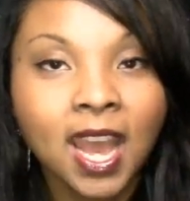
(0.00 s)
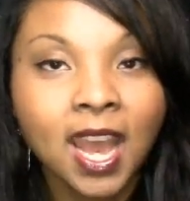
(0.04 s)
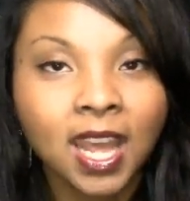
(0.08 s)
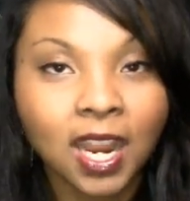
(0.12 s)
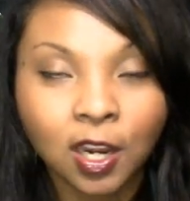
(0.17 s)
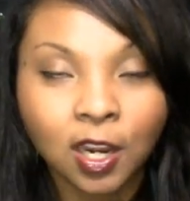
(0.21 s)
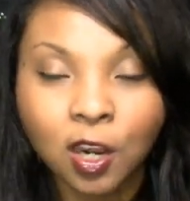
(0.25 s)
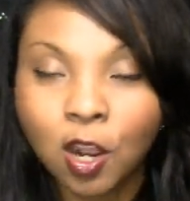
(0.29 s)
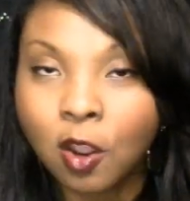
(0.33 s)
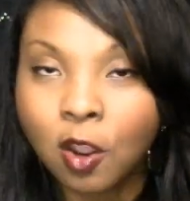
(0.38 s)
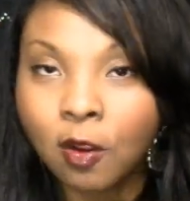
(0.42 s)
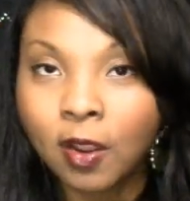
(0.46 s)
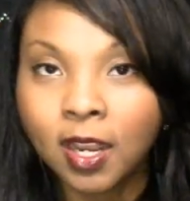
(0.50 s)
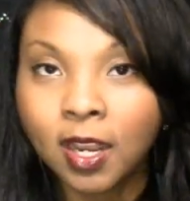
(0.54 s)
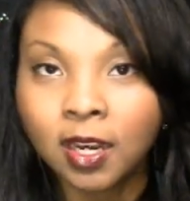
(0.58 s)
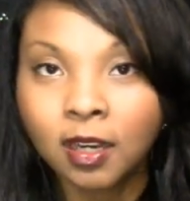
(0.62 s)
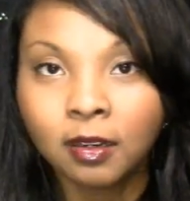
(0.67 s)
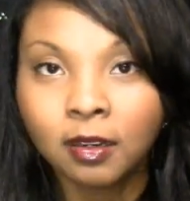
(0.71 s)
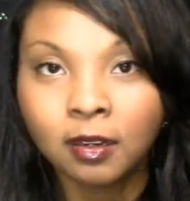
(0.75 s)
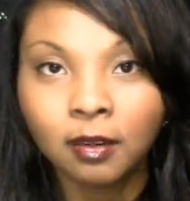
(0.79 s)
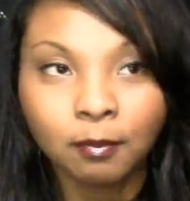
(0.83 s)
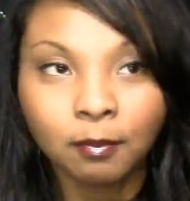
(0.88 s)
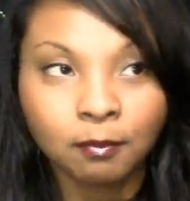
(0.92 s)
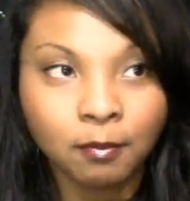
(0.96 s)
And I know
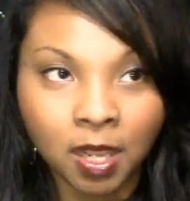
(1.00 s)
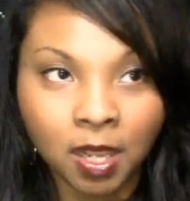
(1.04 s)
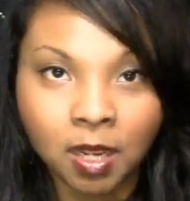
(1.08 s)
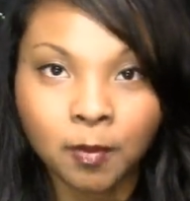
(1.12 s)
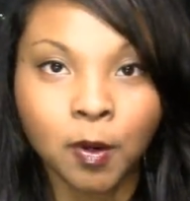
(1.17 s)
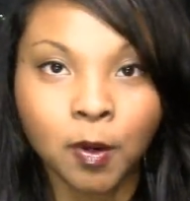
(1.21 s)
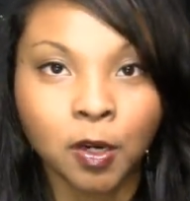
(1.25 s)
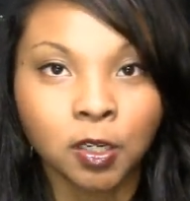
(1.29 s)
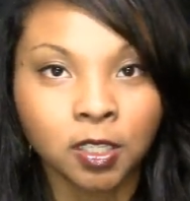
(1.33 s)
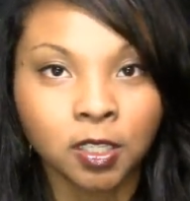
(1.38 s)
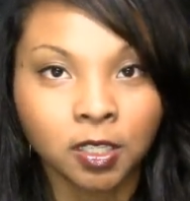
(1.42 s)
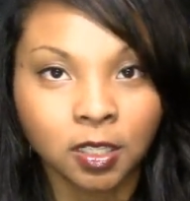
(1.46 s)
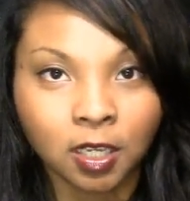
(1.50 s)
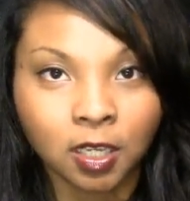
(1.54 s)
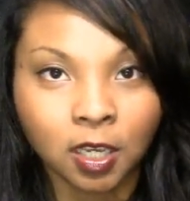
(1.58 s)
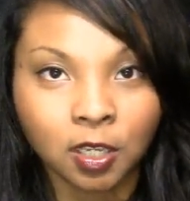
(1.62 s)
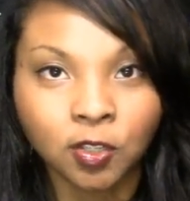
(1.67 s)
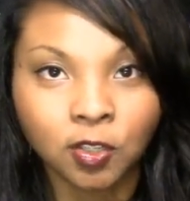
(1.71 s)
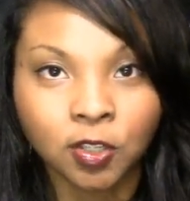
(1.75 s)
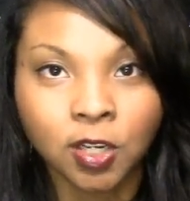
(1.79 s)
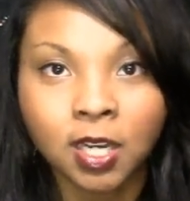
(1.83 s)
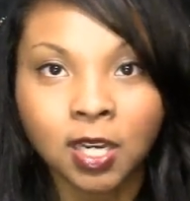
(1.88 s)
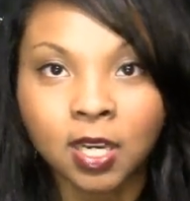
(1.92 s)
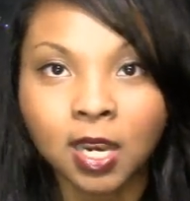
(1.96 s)
in many parts of the
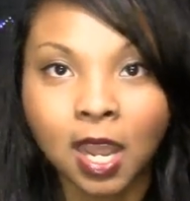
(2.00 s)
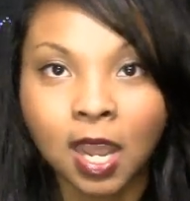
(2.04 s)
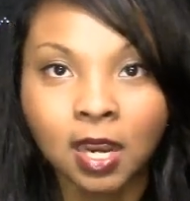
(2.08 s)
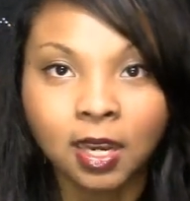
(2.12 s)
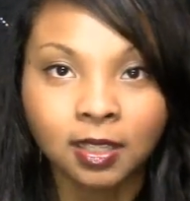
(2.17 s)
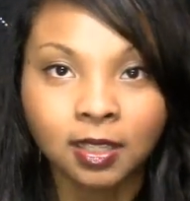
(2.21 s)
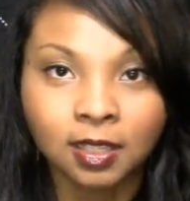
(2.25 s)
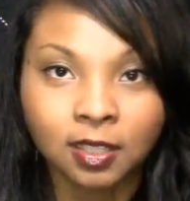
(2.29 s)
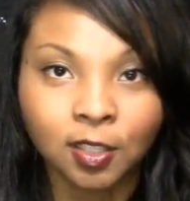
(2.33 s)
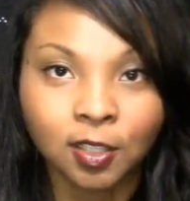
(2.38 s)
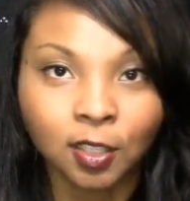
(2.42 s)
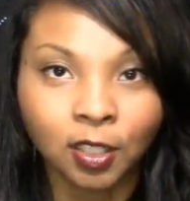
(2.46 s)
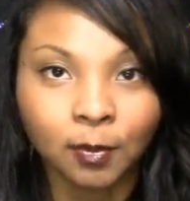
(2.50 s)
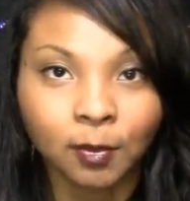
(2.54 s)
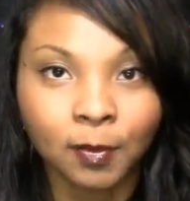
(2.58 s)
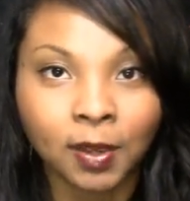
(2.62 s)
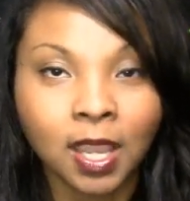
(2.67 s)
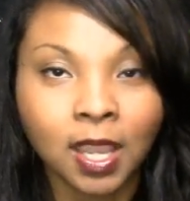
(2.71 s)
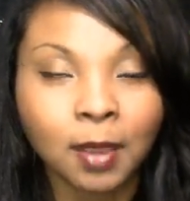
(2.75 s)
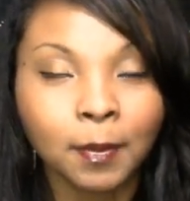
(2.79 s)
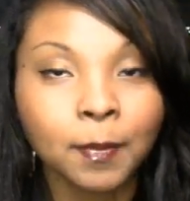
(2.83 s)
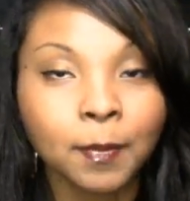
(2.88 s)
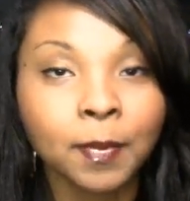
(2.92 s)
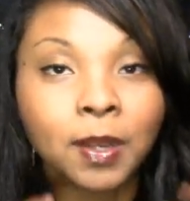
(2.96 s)
country, not necessarily
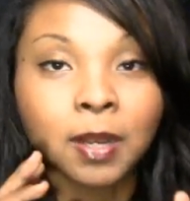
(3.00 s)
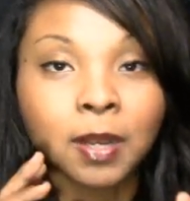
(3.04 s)
Miami,